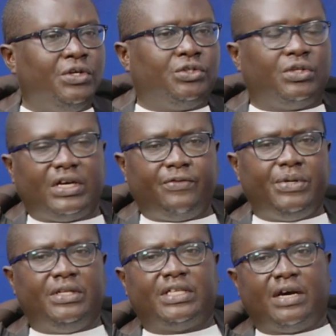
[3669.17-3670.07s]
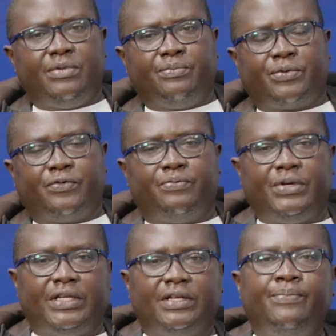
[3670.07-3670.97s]
So there have been some
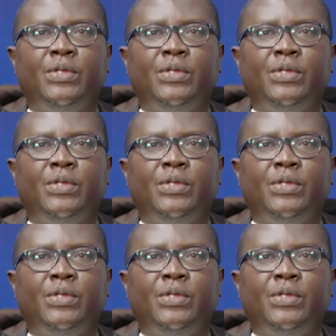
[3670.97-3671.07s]
improvement.